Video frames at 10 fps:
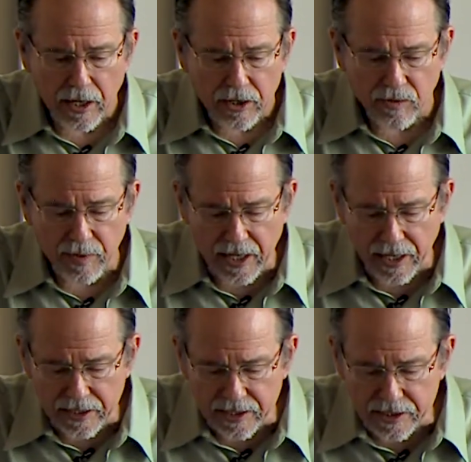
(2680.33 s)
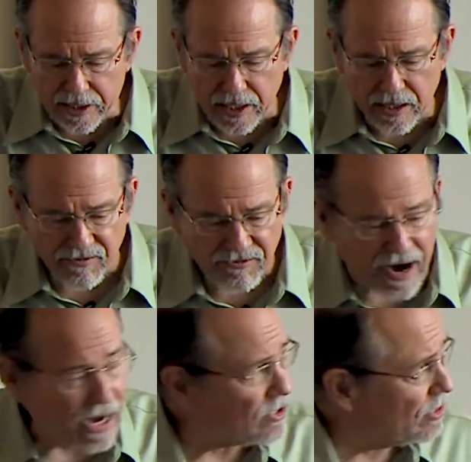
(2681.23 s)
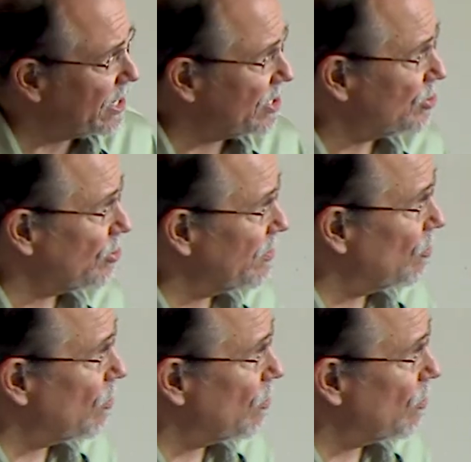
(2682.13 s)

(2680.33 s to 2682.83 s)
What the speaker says: you begin to see the fractal nature of the